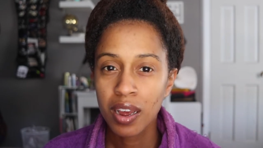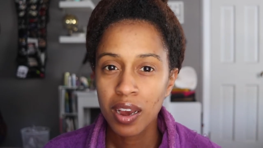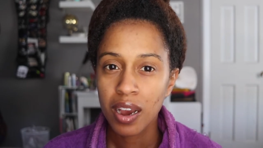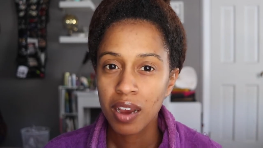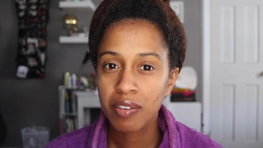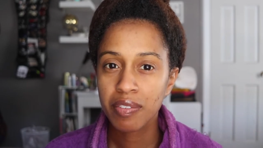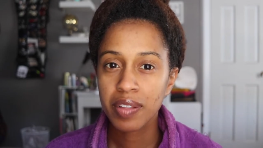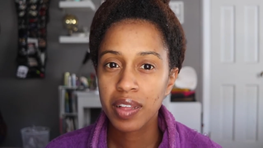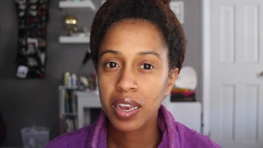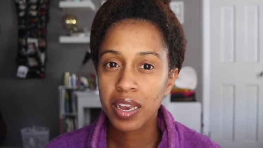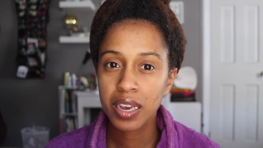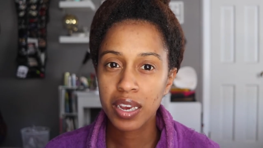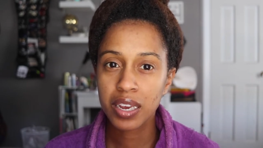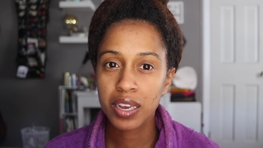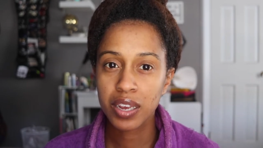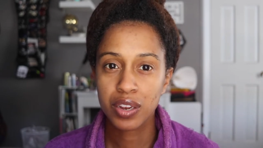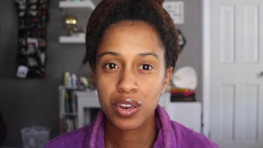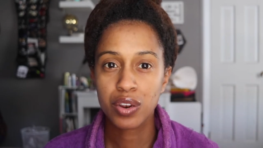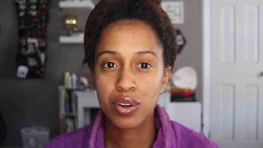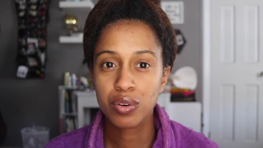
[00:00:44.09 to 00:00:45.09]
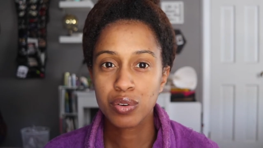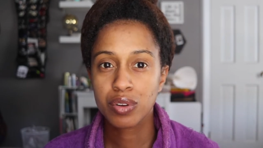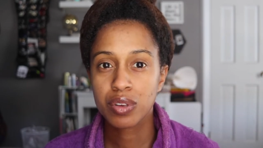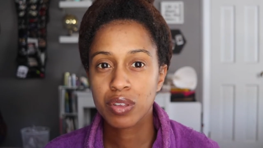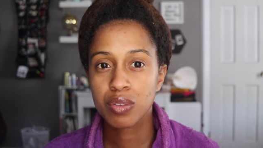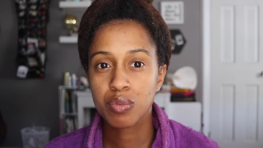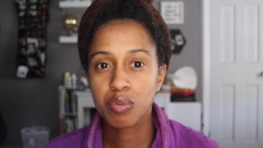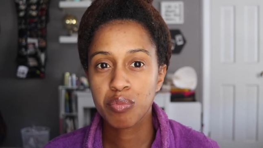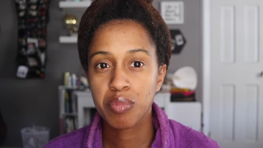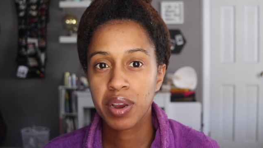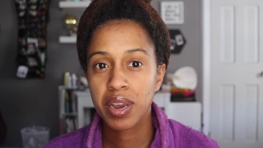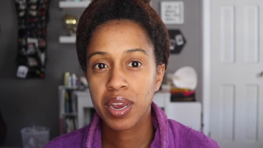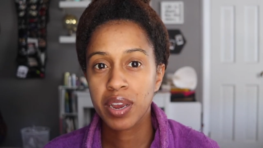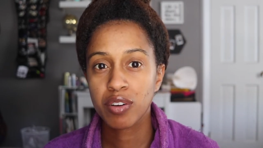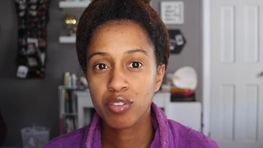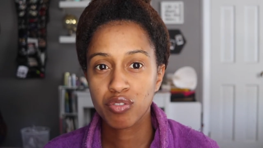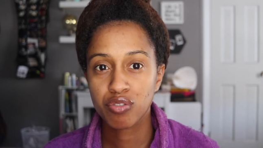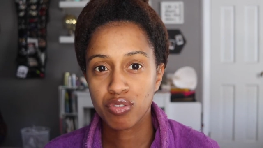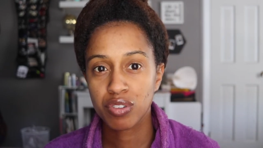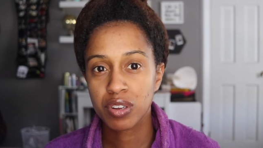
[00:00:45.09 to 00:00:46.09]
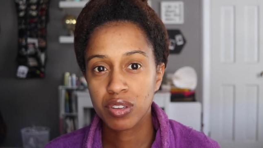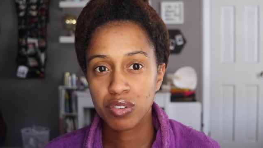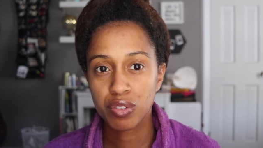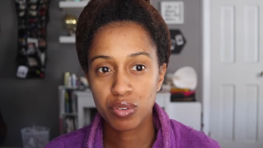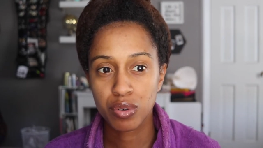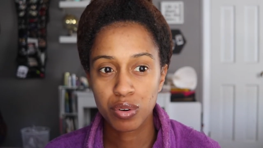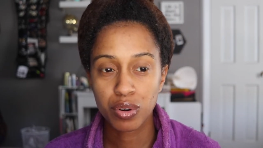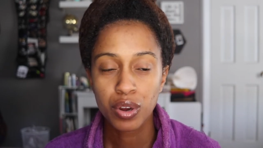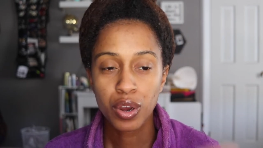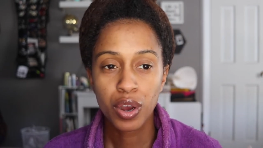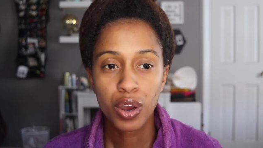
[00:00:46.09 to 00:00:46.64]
I feel like I can notice when my hair shrinks or